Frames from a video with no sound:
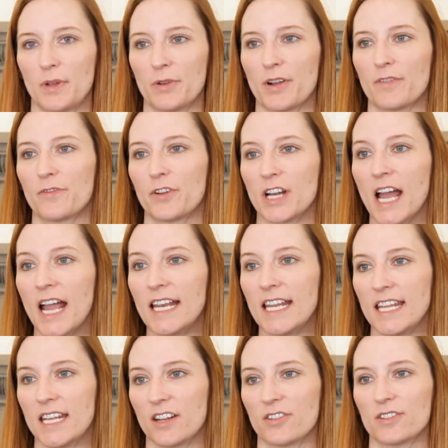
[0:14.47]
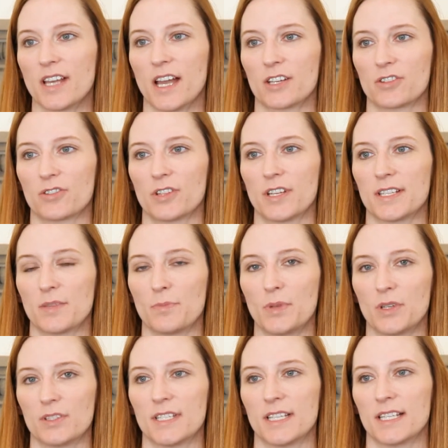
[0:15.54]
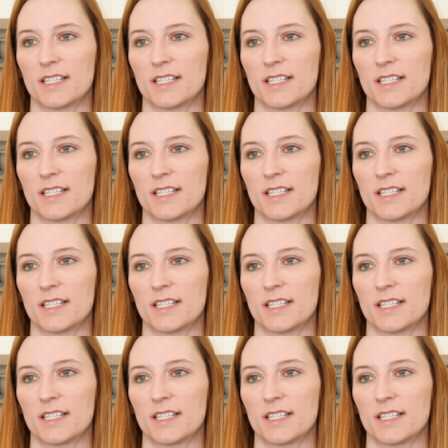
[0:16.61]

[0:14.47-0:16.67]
around for 90 years actually as a building.